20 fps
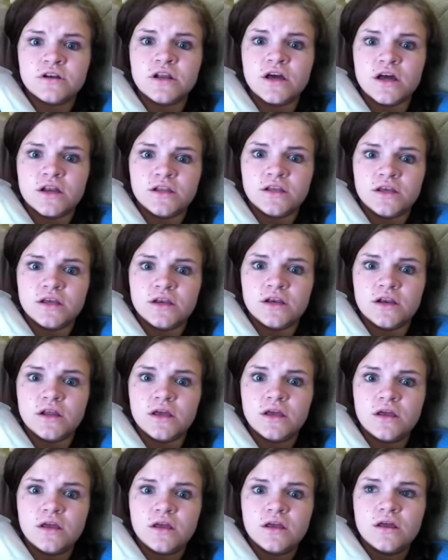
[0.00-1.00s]
and onion
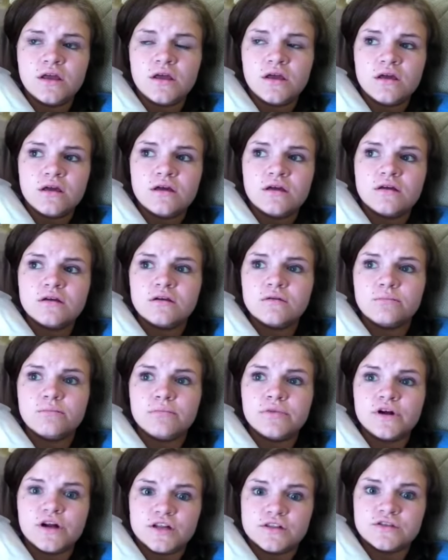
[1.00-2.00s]

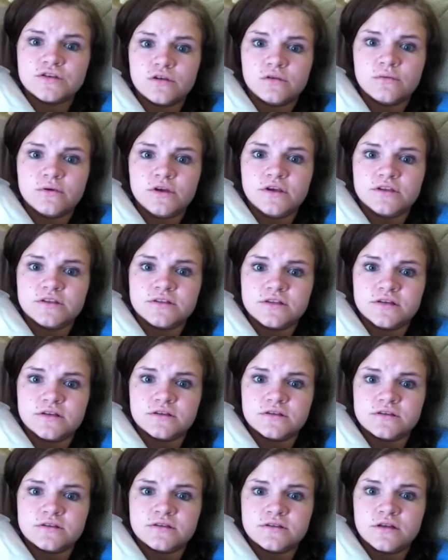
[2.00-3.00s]
pretzel
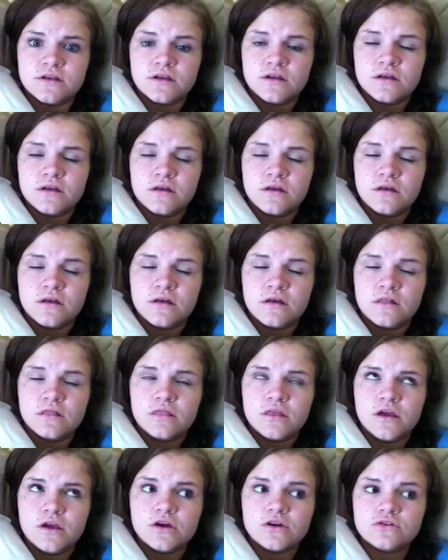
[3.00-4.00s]
pieces.
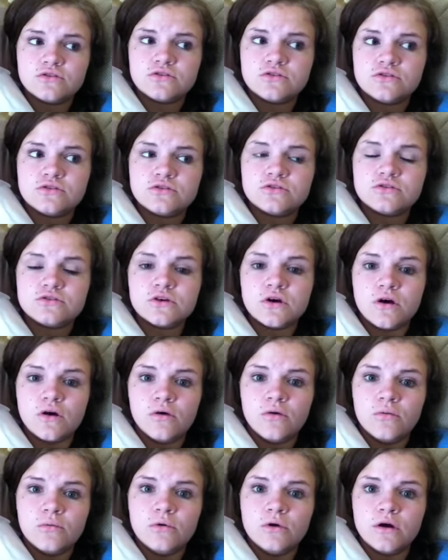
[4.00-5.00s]
They are
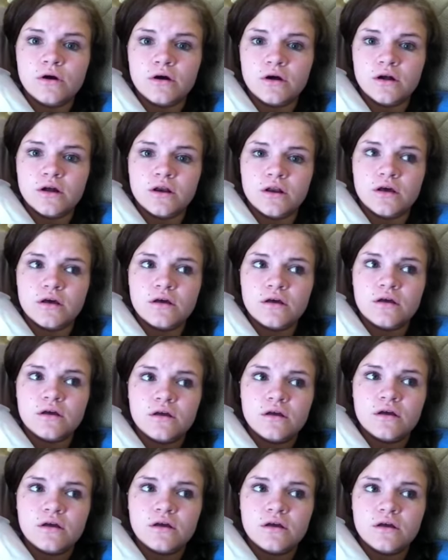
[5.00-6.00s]
so good.
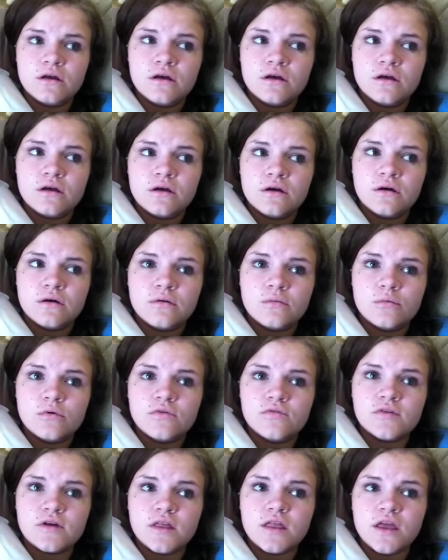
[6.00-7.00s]
But
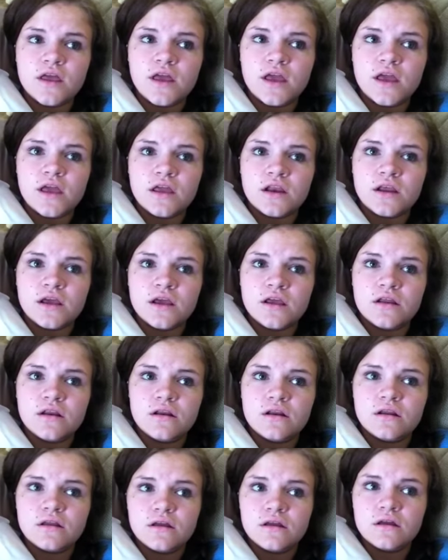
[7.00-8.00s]
if I like ate it
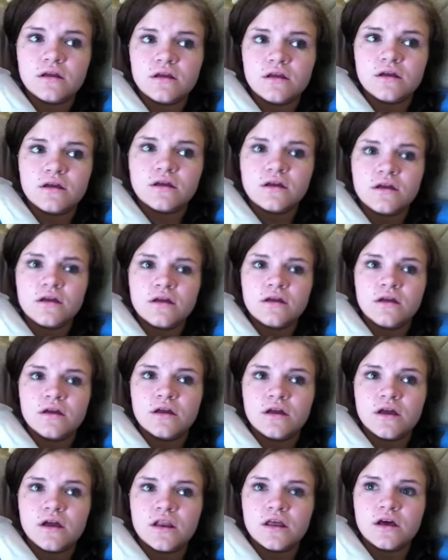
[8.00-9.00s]

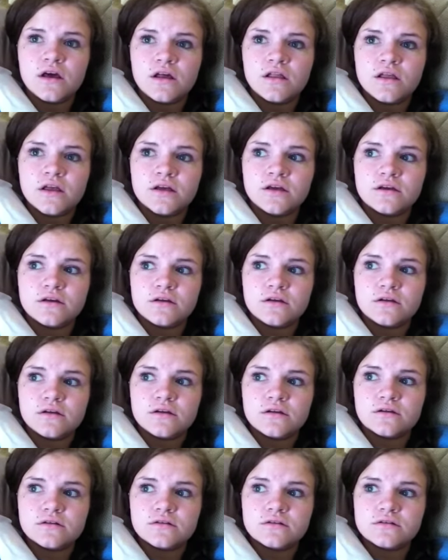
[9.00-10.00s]
and I got like
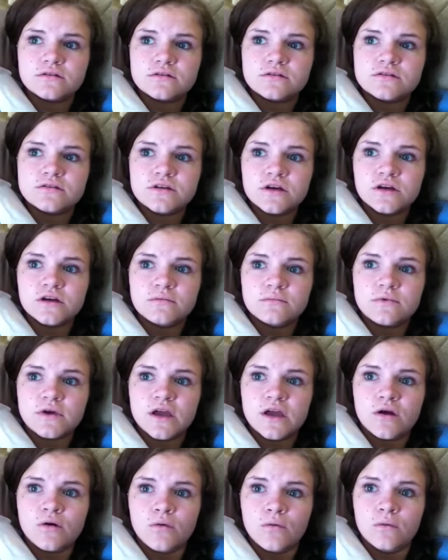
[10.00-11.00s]
stuck in
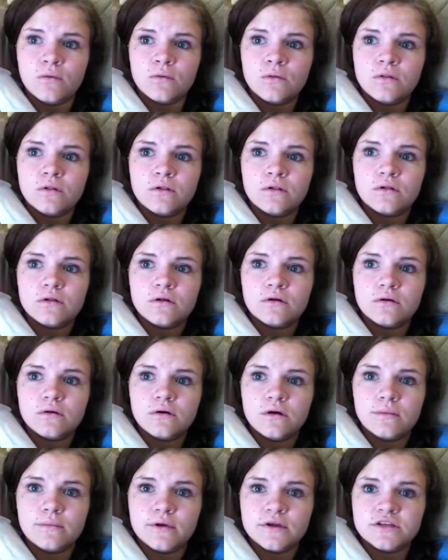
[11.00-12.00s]
my hole
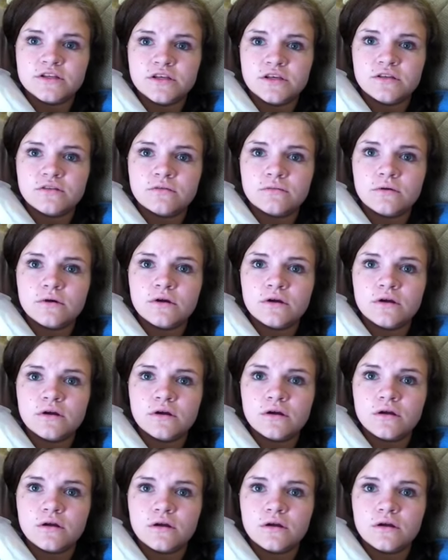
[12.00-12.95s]
where my teeth were